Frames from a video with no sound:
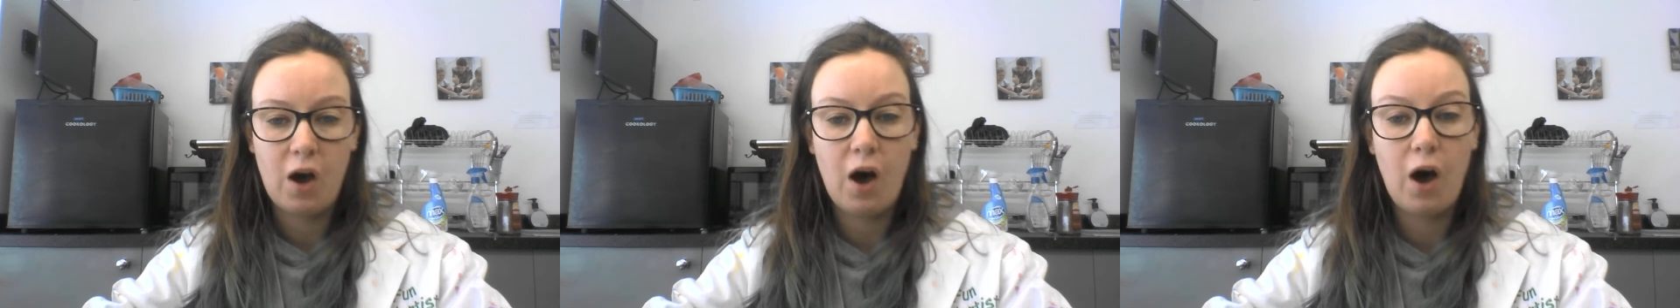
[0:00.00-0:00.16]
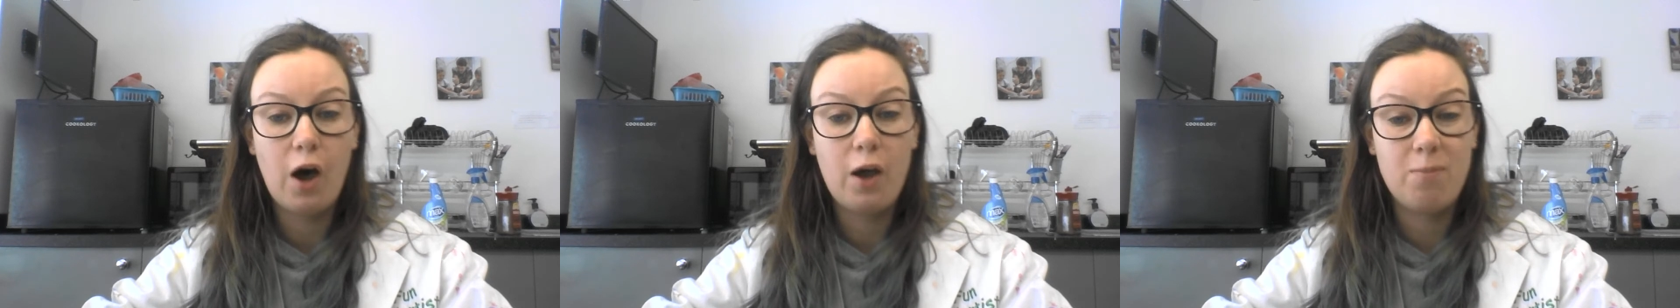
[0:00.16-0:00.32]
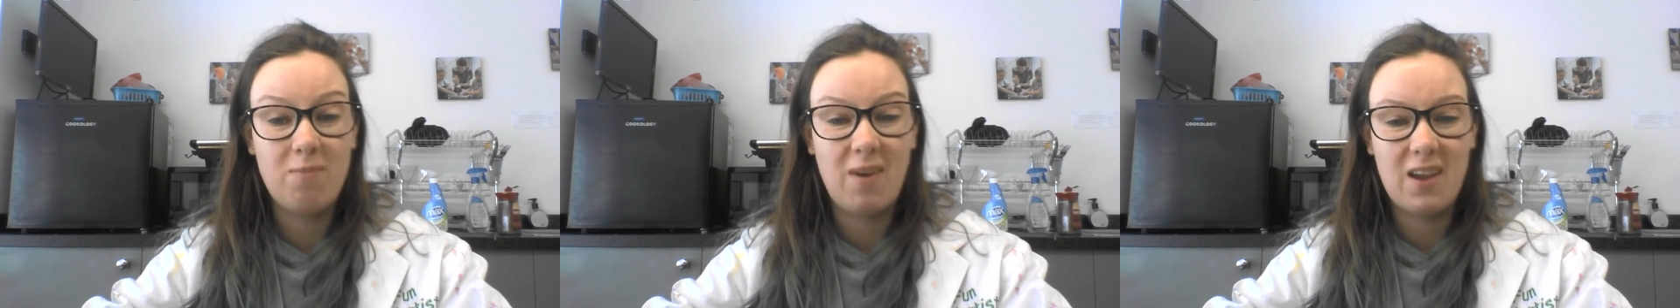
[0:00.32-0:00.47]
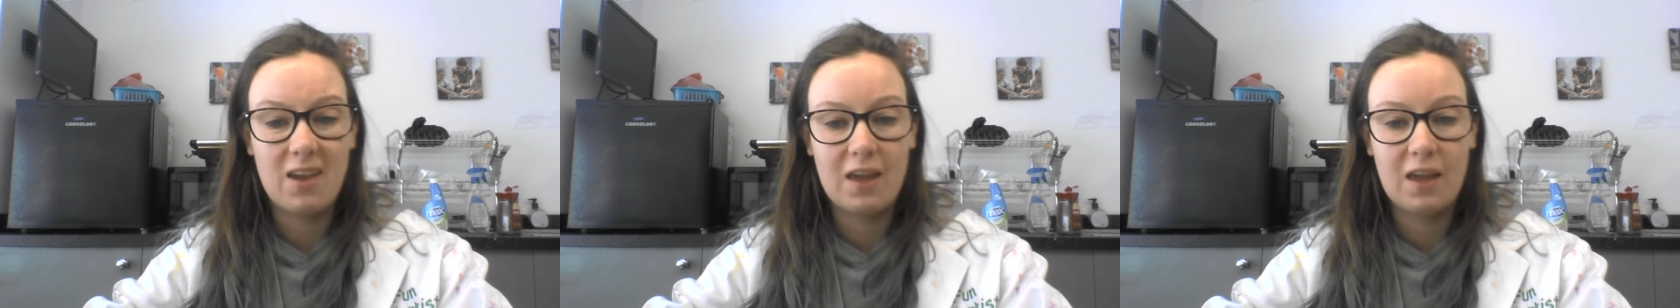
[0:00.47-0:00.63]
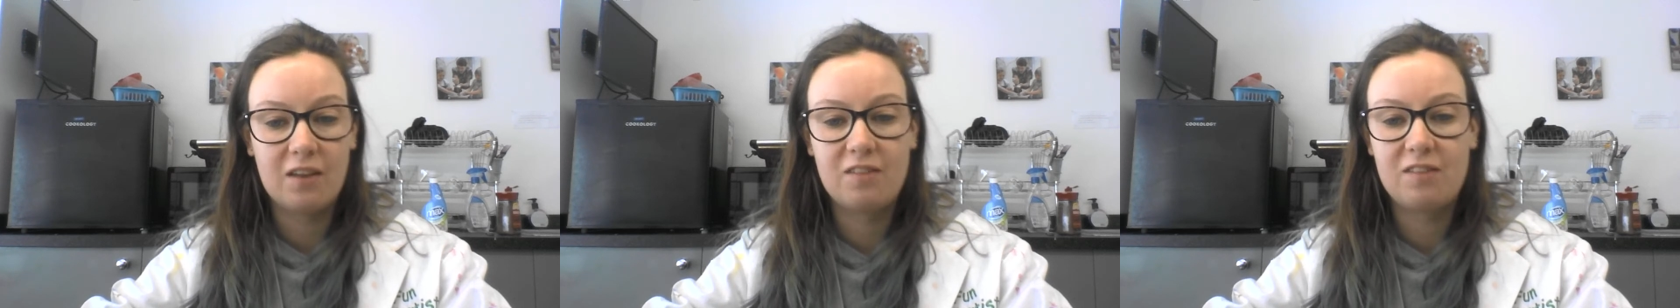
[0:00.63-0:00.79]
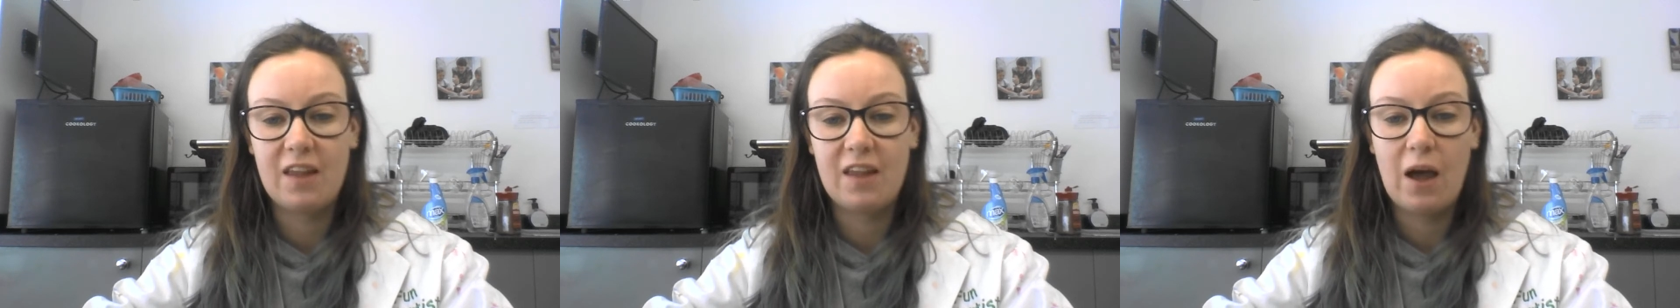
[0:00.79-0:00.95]
I'm
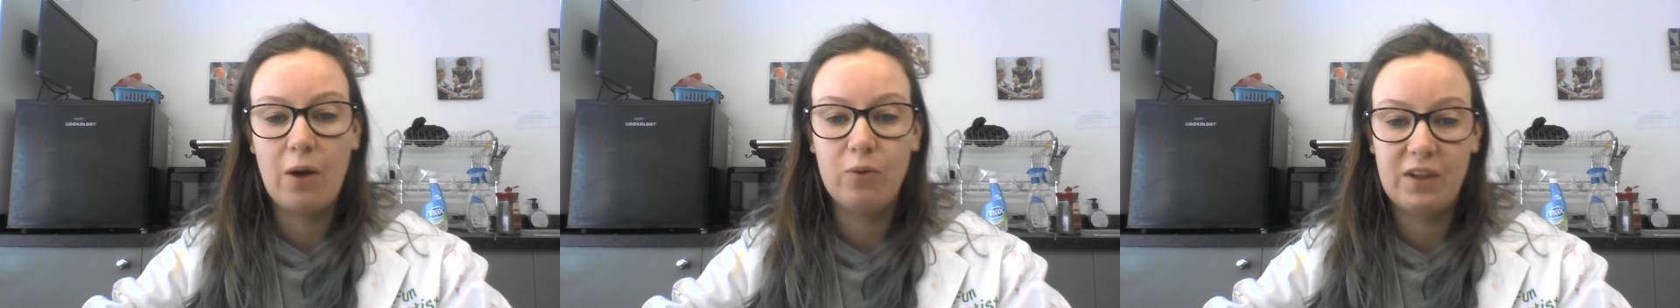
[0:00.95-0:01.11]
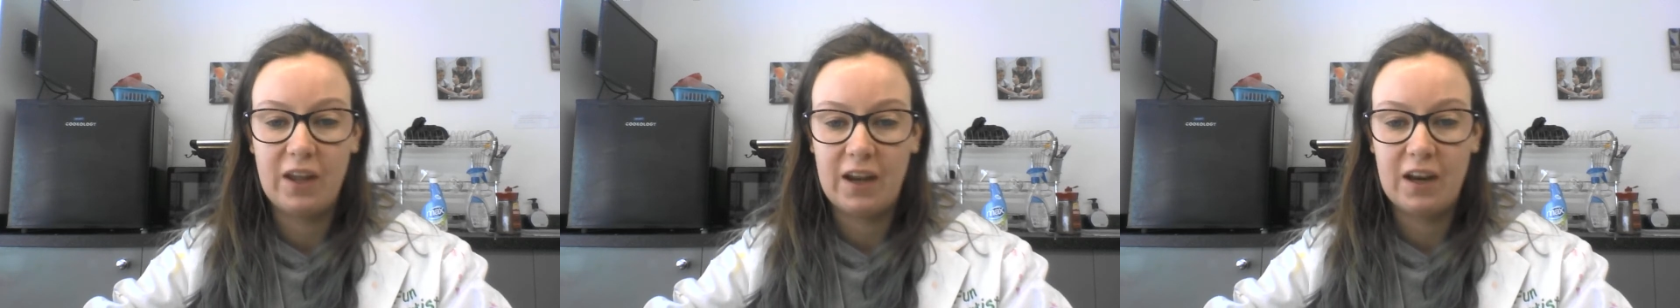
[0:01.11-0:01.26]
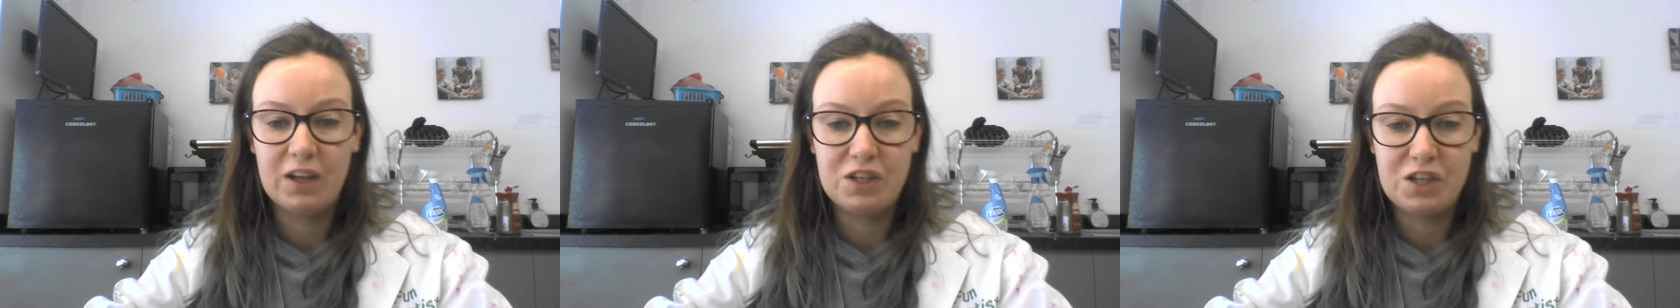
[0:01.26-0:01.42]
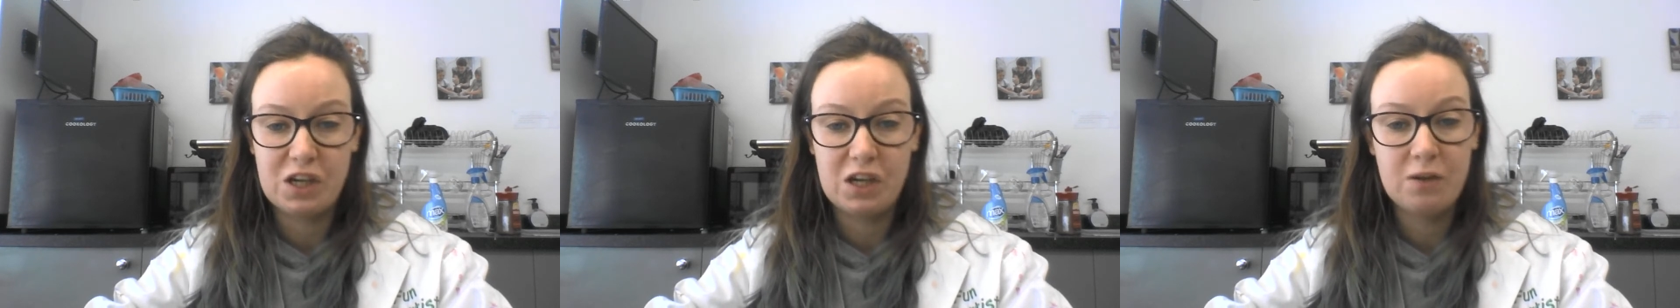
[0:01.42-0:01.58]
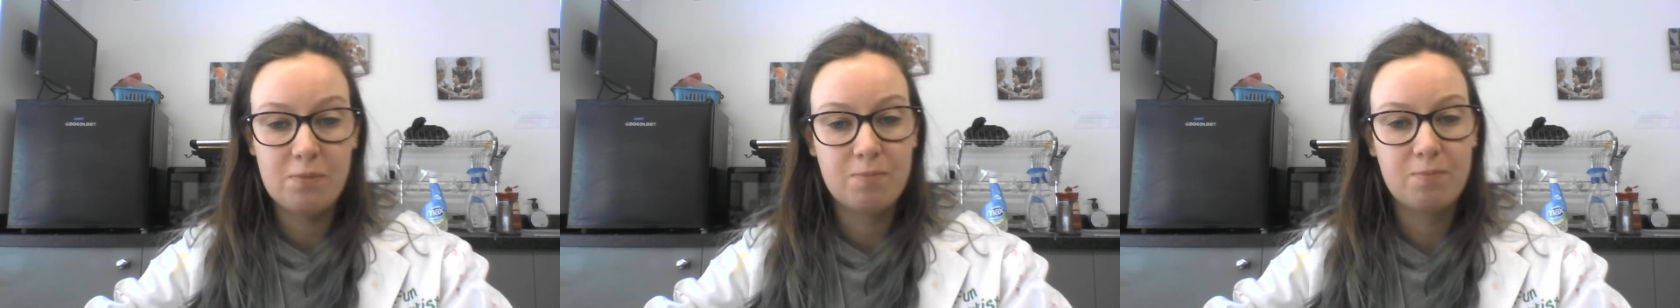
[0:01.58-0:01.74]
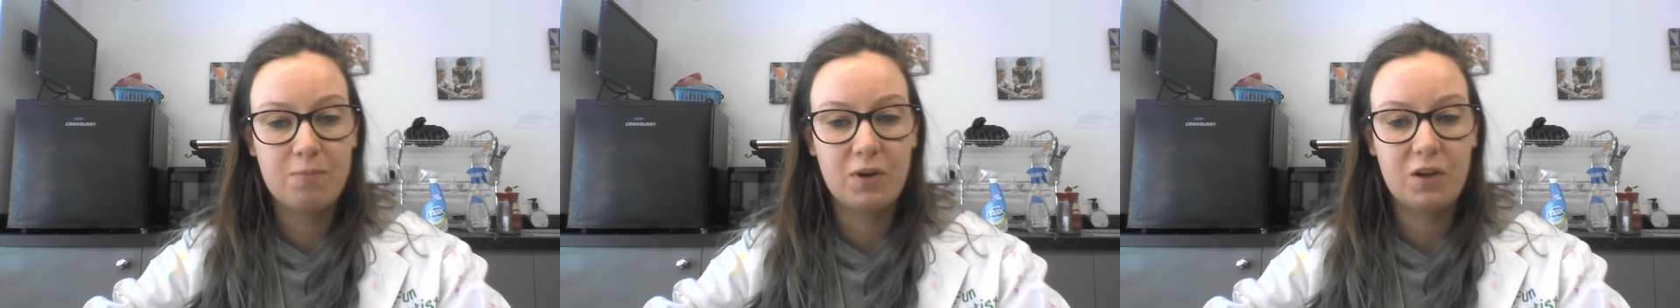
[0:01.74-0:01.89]
making sound
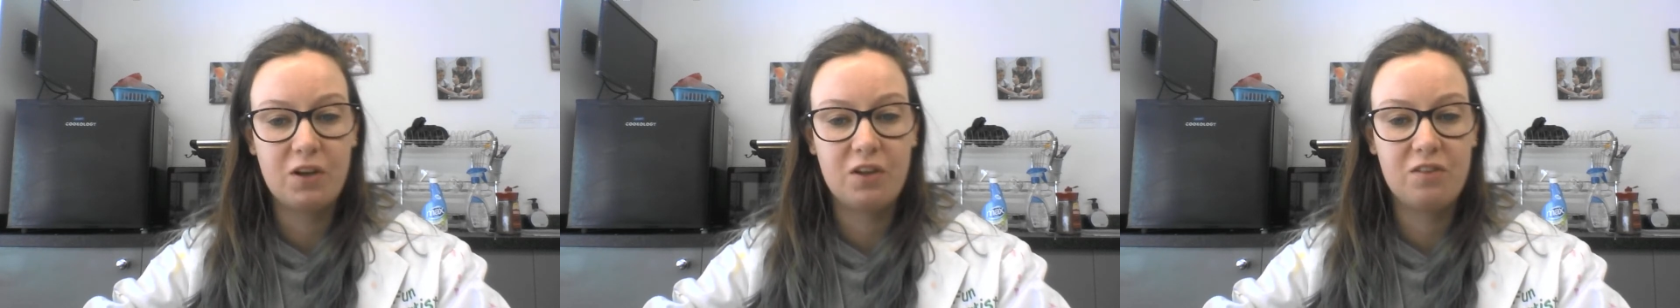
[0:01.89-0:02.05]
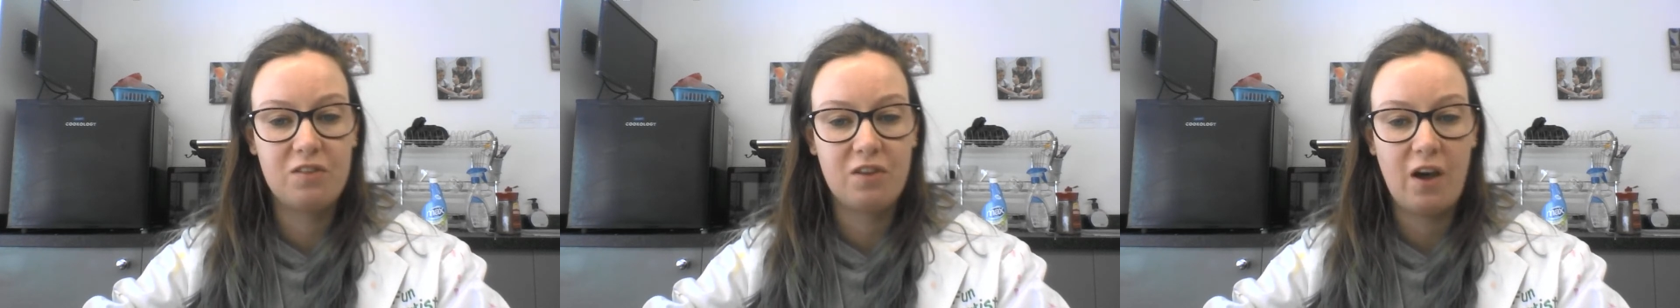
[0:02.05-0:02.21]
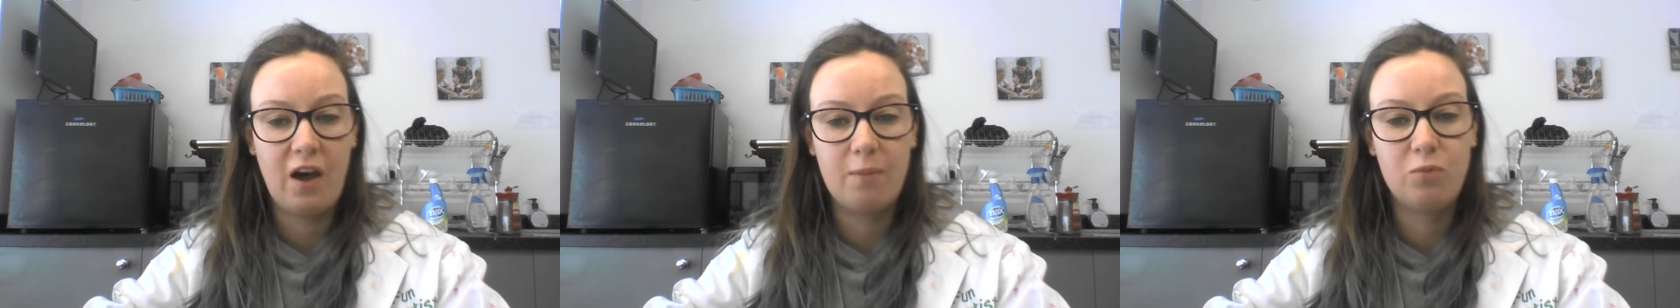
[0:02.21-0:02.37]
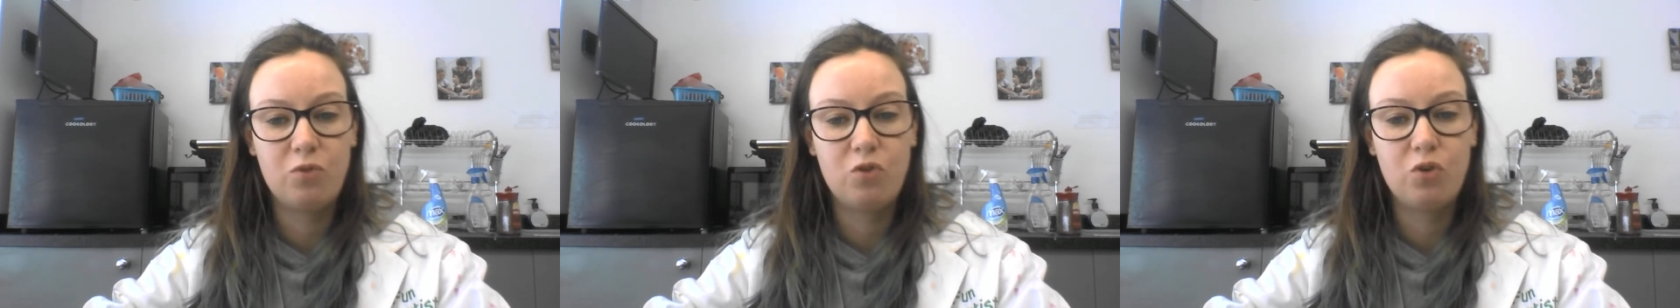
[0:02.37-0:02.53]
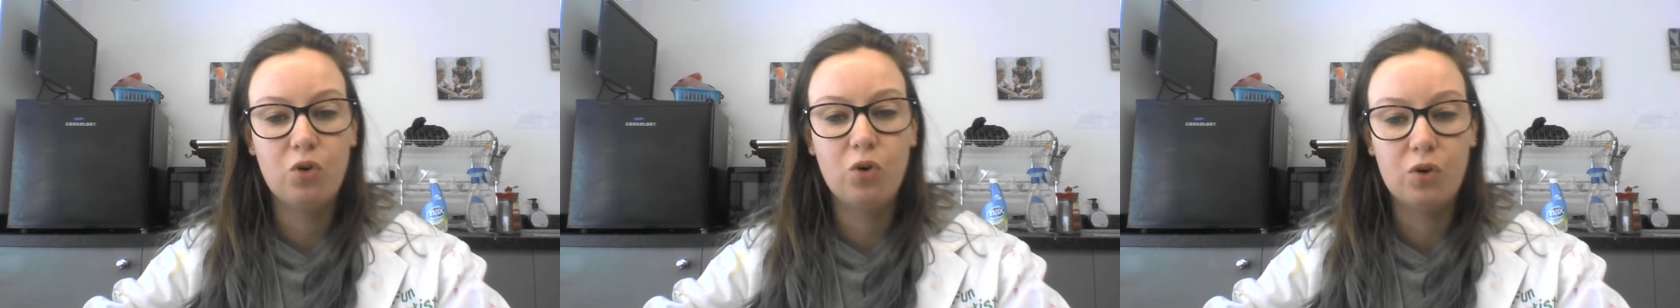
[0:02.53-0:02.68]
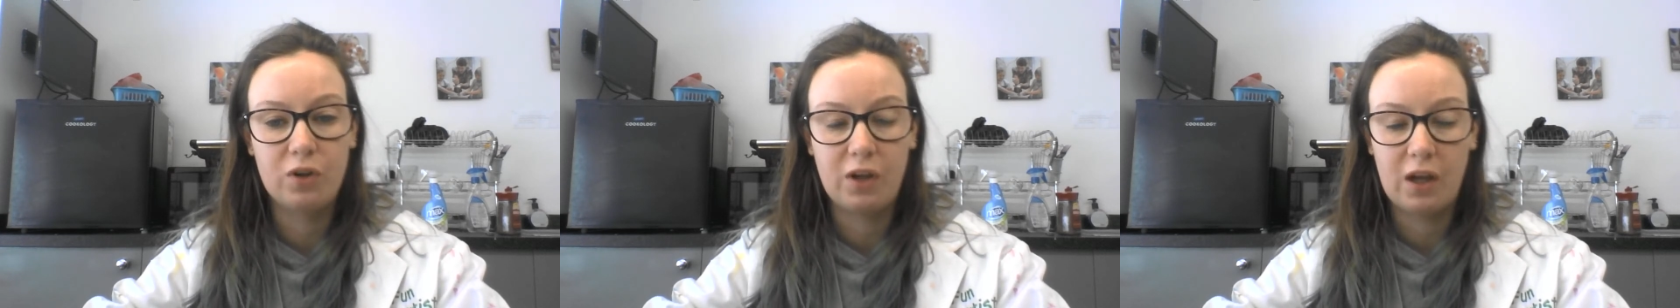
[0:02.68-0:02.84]
energy because I'm
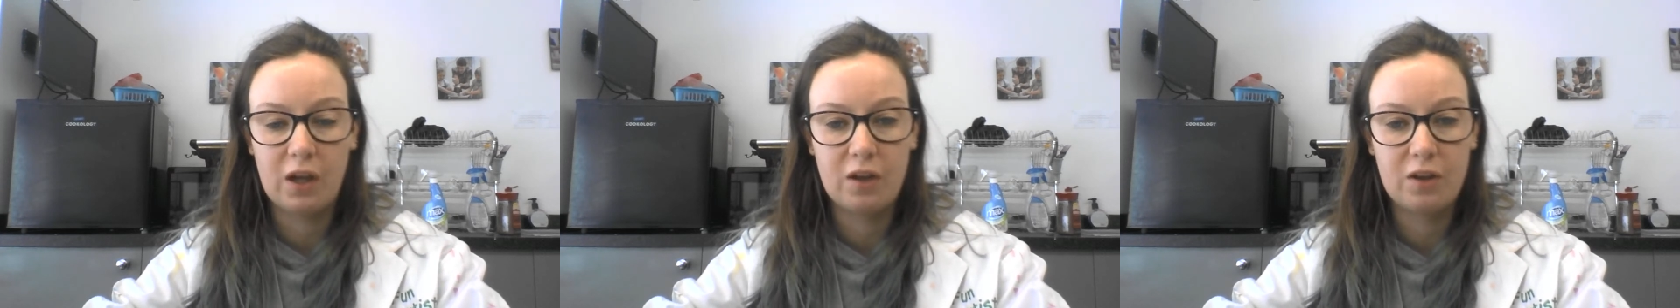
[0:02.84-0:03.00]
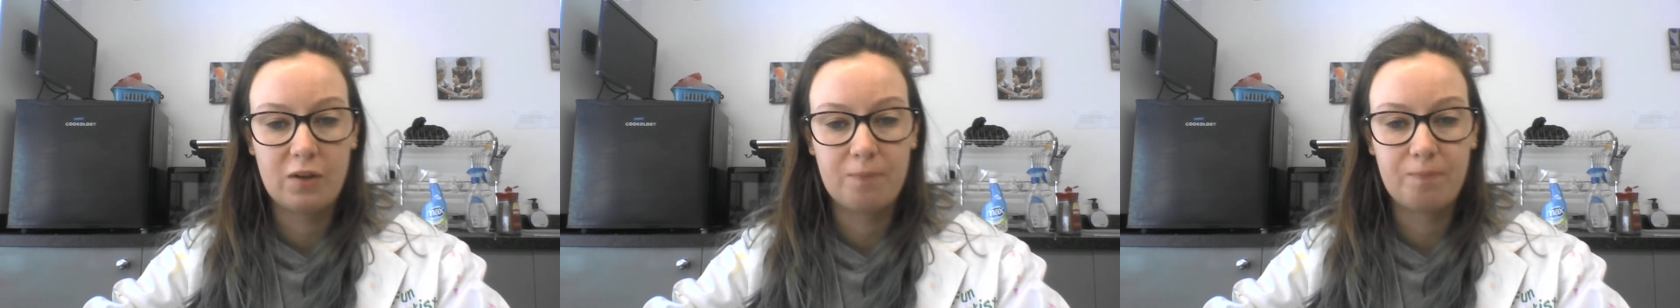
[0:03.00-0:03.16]
talking.